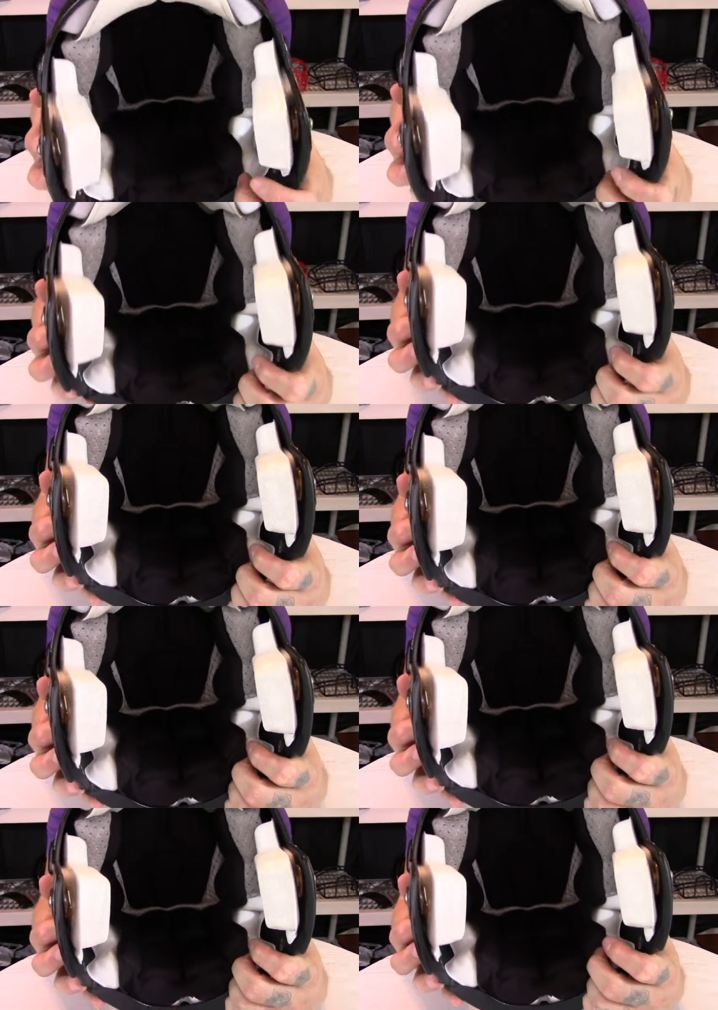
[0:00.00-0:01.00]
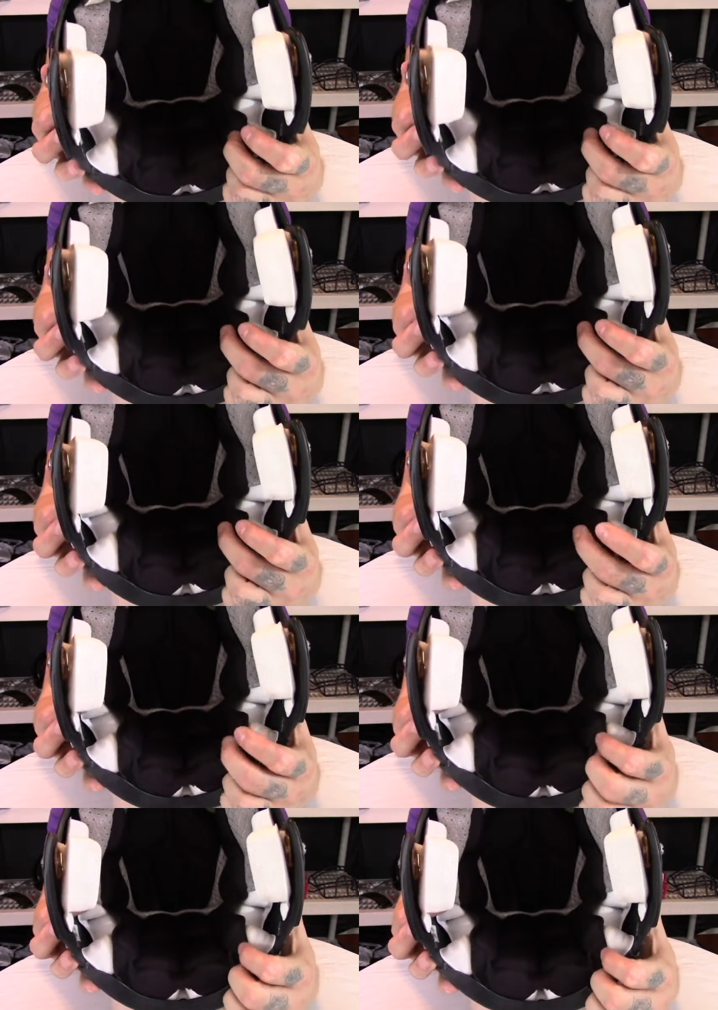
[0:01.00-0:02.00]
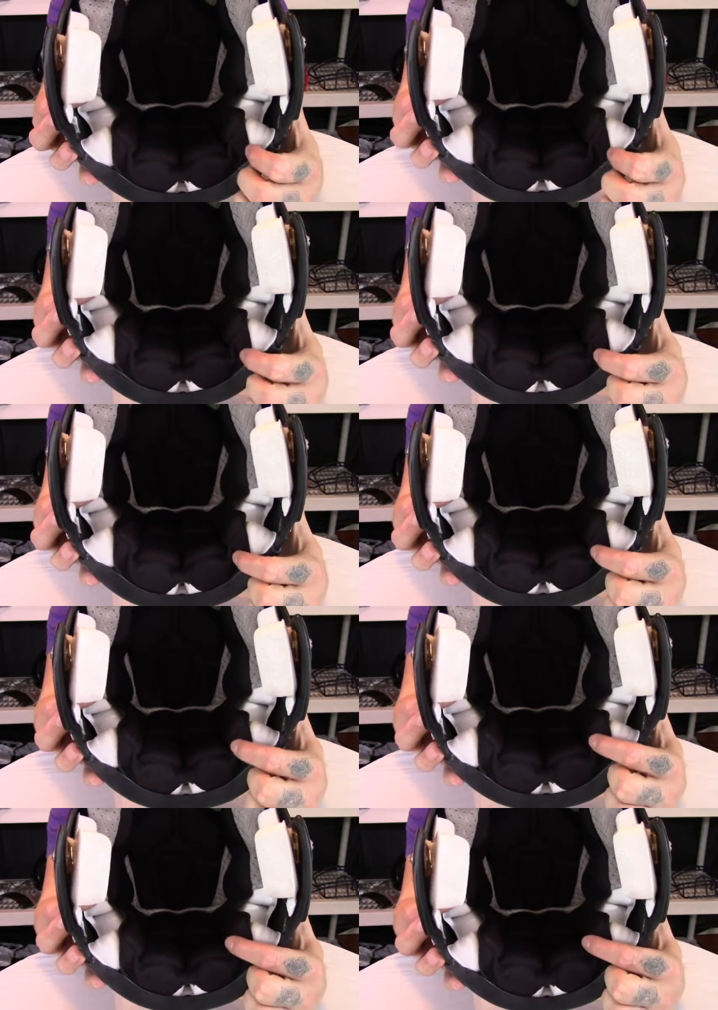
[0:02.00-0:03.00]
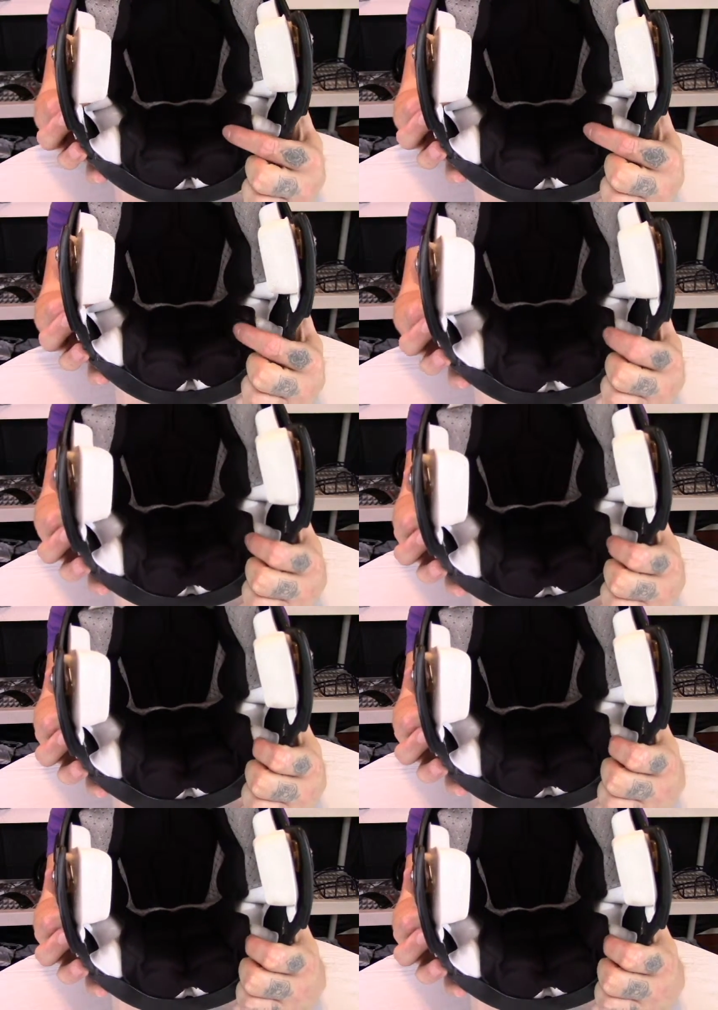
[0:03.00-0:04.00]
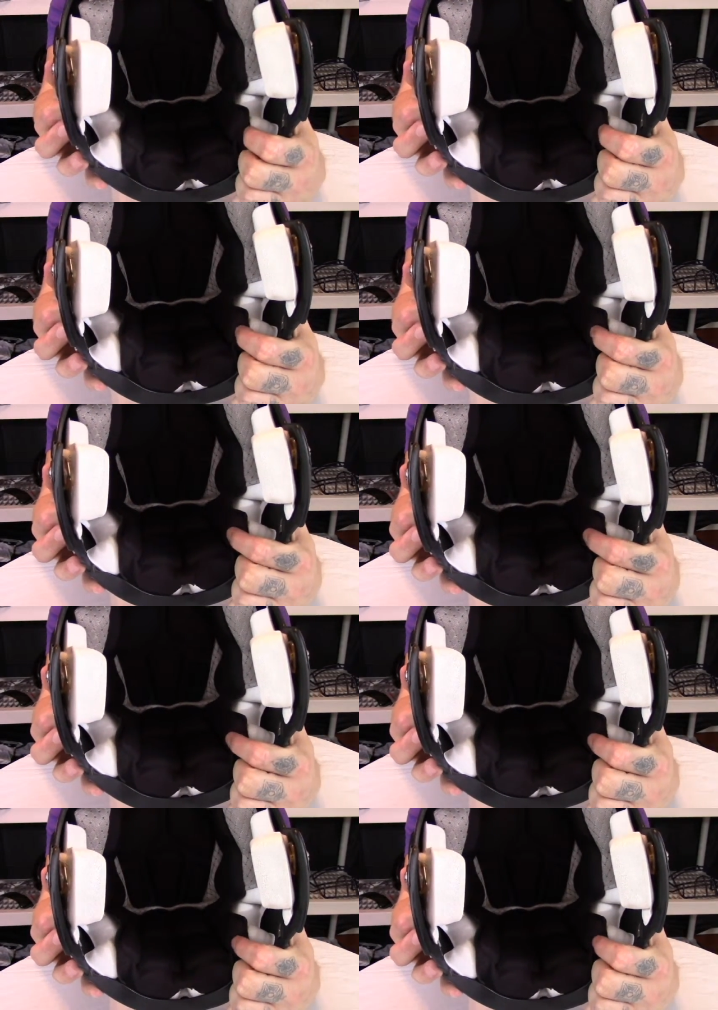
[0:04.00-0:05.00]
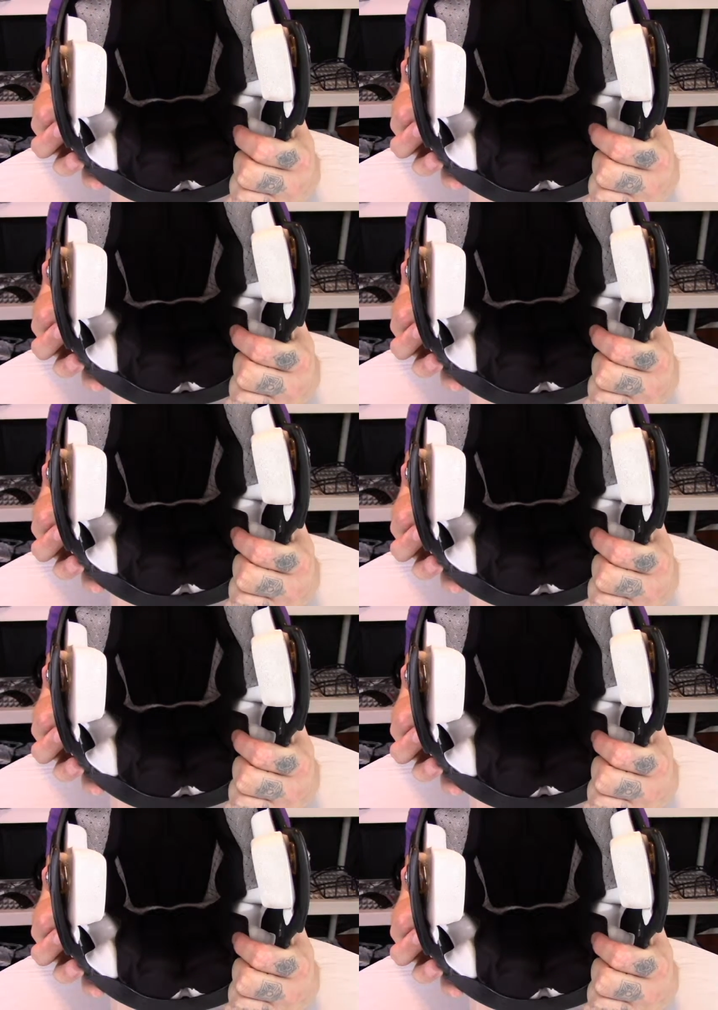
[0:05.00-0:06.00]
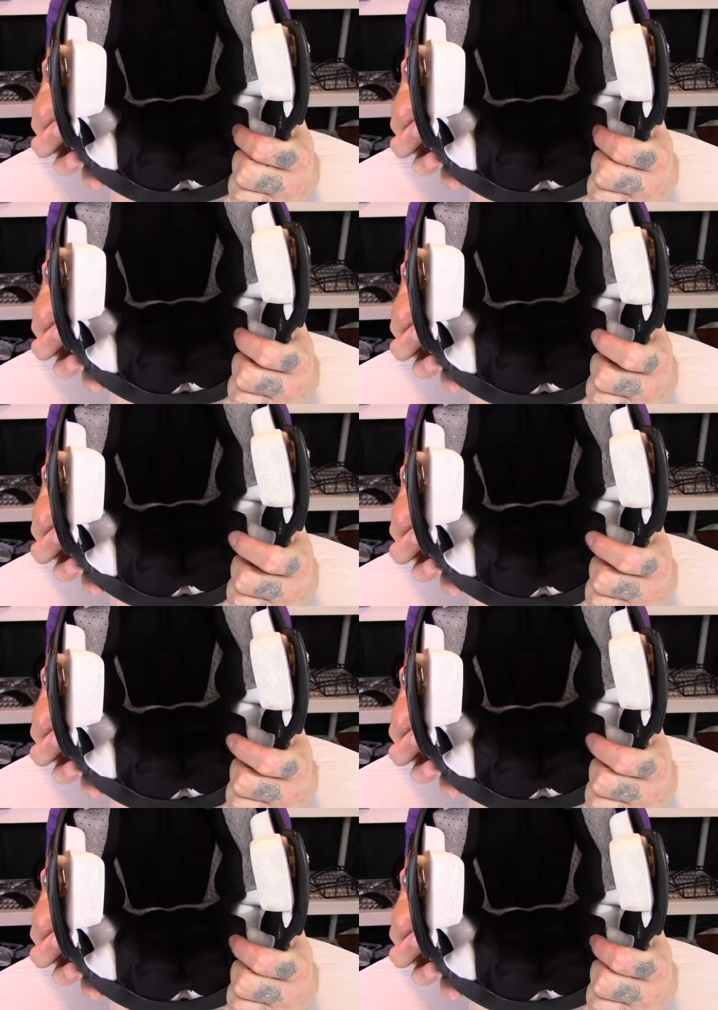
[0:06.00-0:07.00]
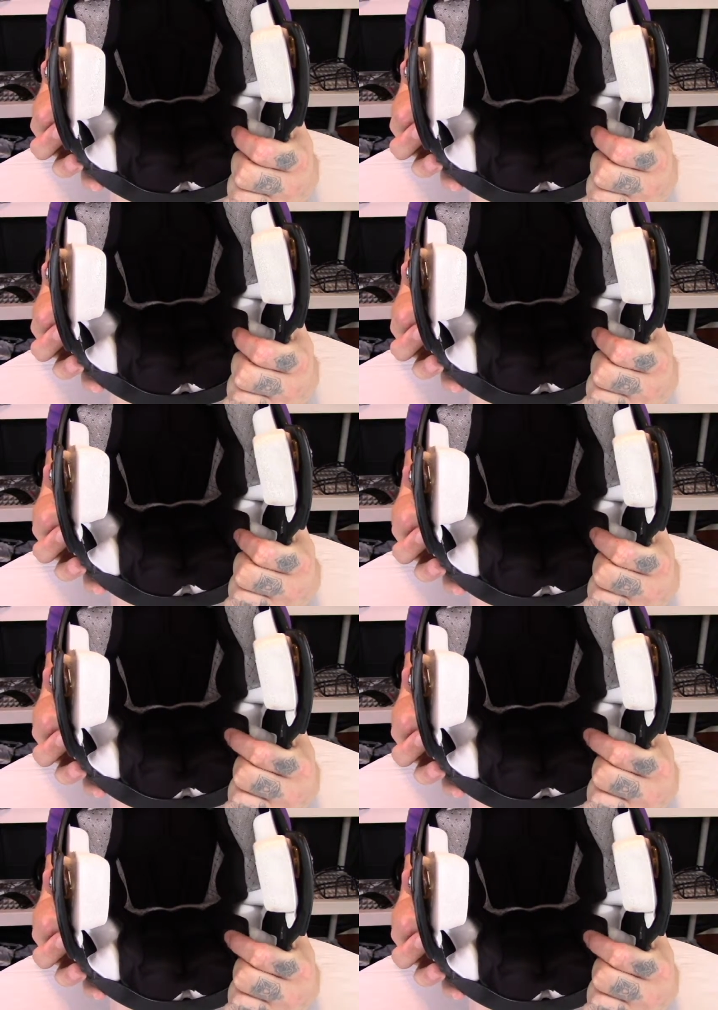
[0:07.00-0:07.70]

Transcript: (no speaker visible)